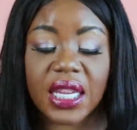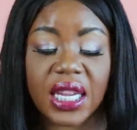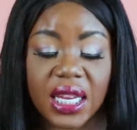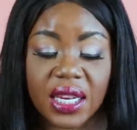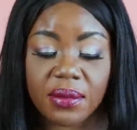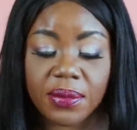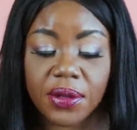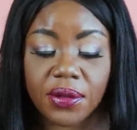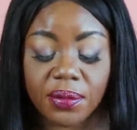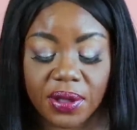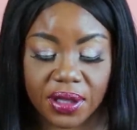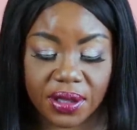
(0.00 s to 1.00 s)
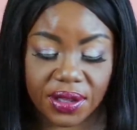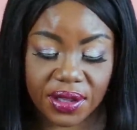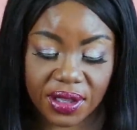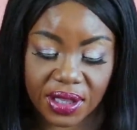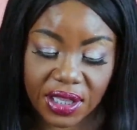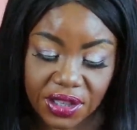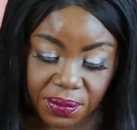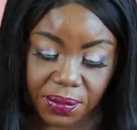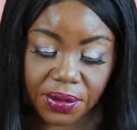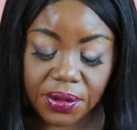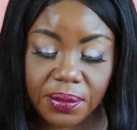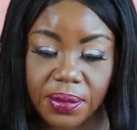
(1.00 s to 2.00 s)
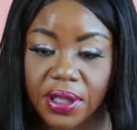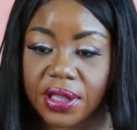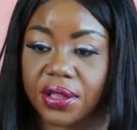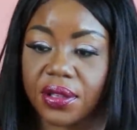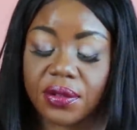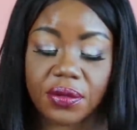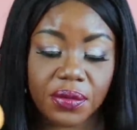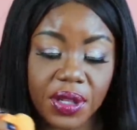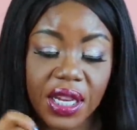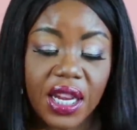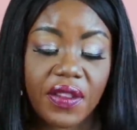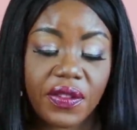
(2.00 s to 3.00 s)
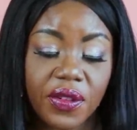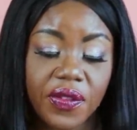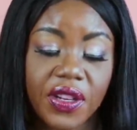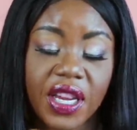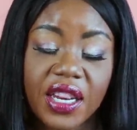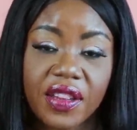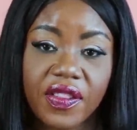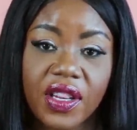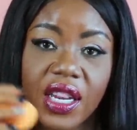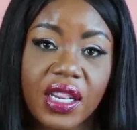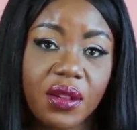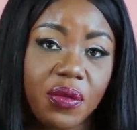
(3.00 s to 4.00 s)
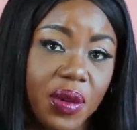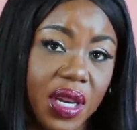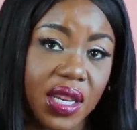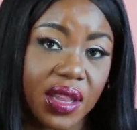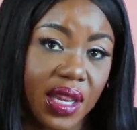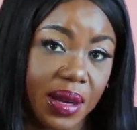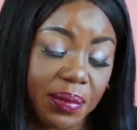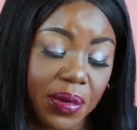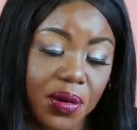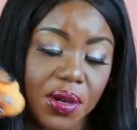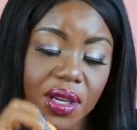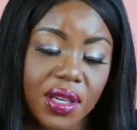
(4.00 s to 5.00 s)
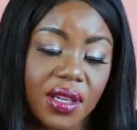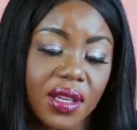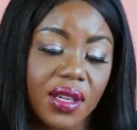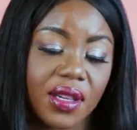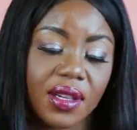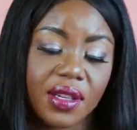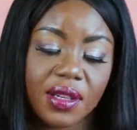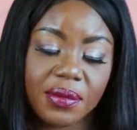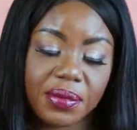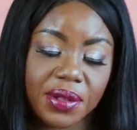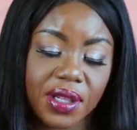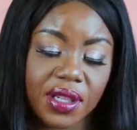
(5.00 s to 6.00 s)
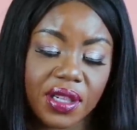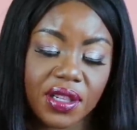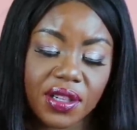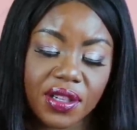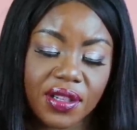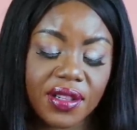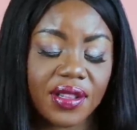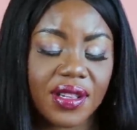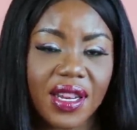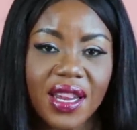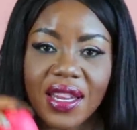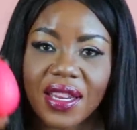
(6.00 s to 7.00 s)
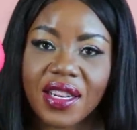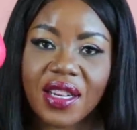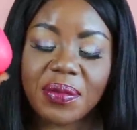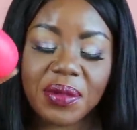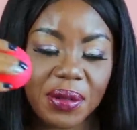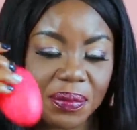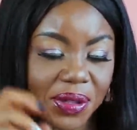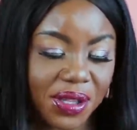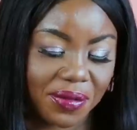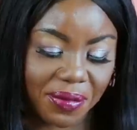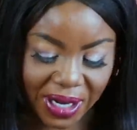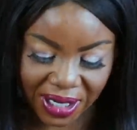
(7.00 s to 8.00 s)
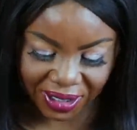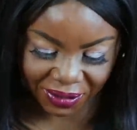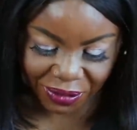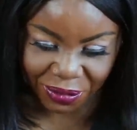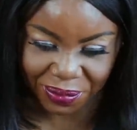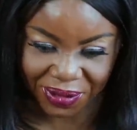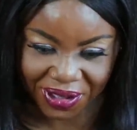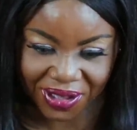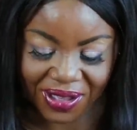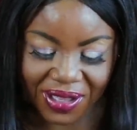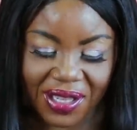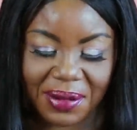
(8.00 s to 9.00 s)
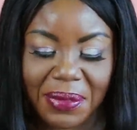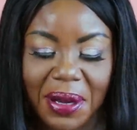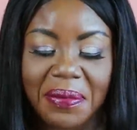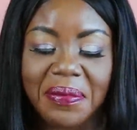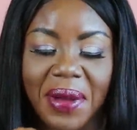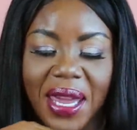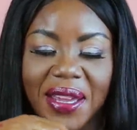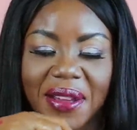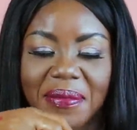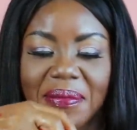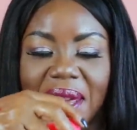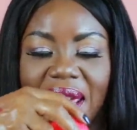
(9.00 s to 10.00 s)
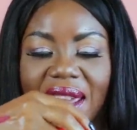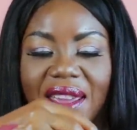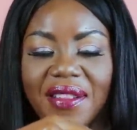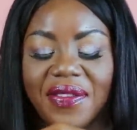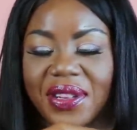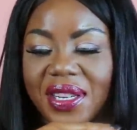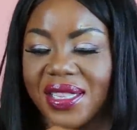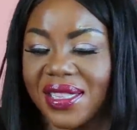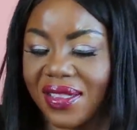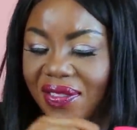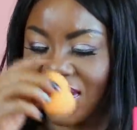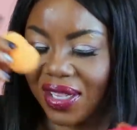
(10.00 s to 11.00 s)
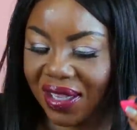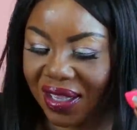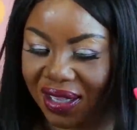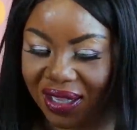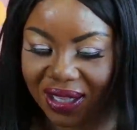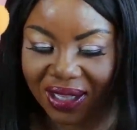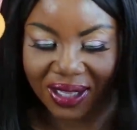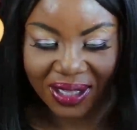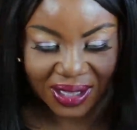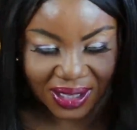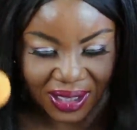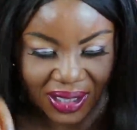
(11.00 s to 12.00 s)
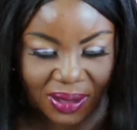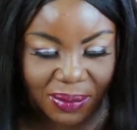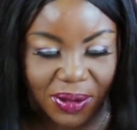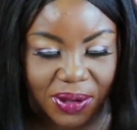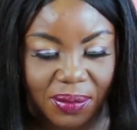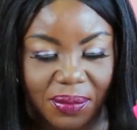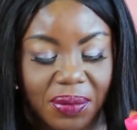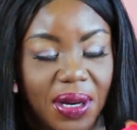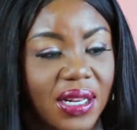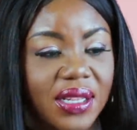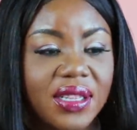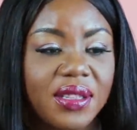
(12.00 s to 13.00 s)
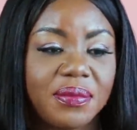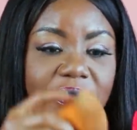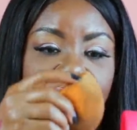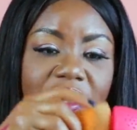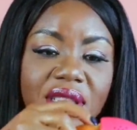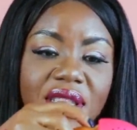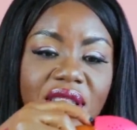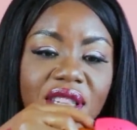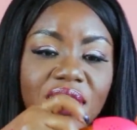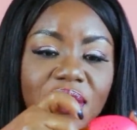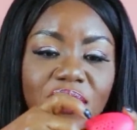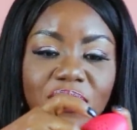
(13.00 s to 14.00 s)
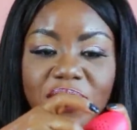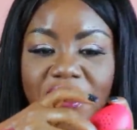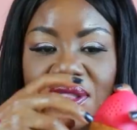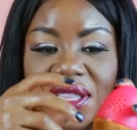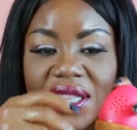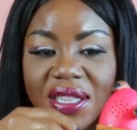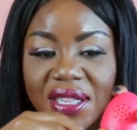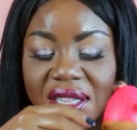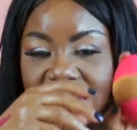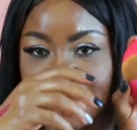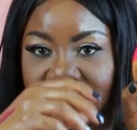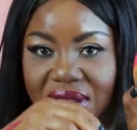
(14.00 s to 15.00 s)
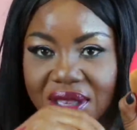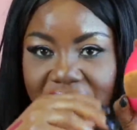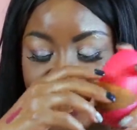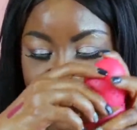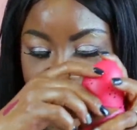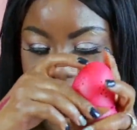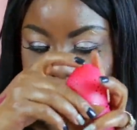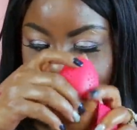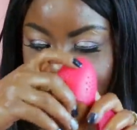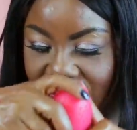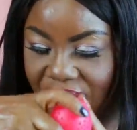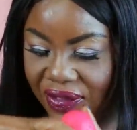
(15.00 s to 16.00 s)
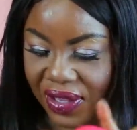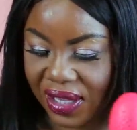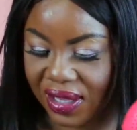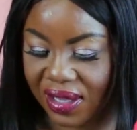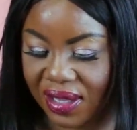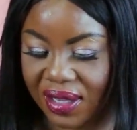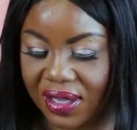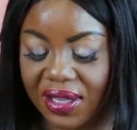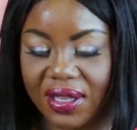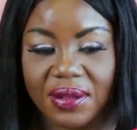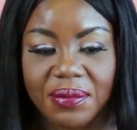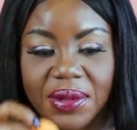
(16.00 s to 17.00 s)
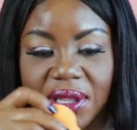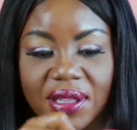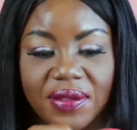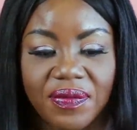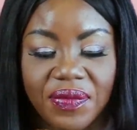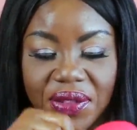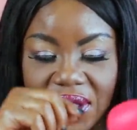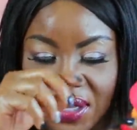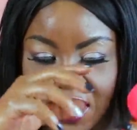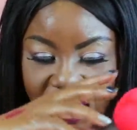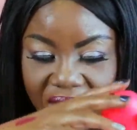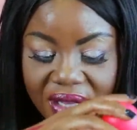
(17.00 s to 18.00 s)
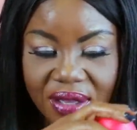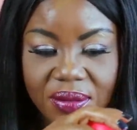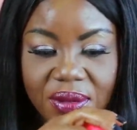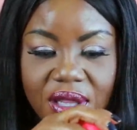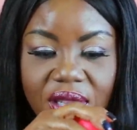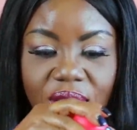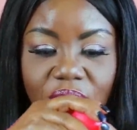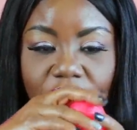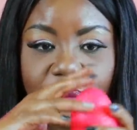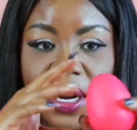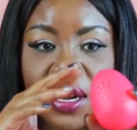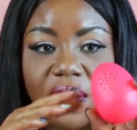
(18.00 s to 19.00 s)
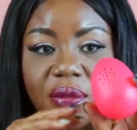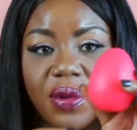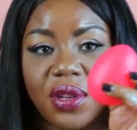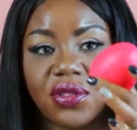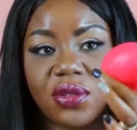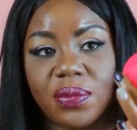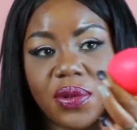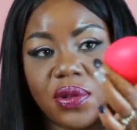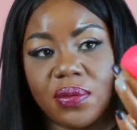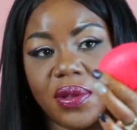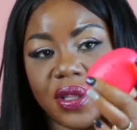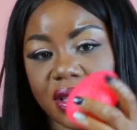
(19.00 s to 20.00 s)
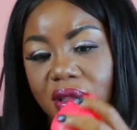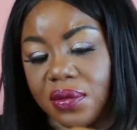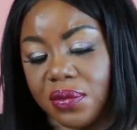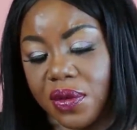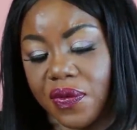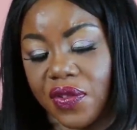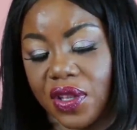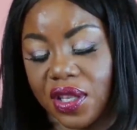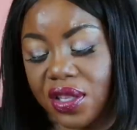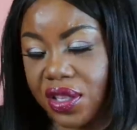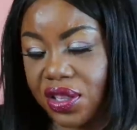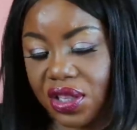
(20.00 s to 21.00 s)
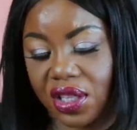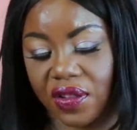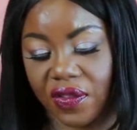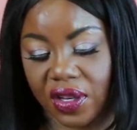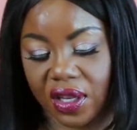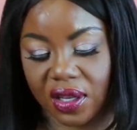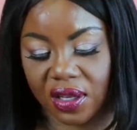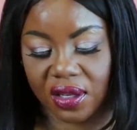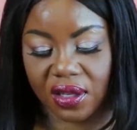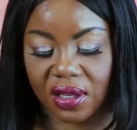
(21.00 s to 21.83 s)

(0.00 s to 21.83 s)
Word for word: any beauty blender, this beauty blender, whatever, for that event. I can wet it that morning, put it in here, egg it up, and put it right, oops, in my makeup bag for this event. Any beauty, probably couldn't put this huge Real Techniques one in there. Now it wouldn't fit. Either this one or my original beauty blender will fit in there just fine.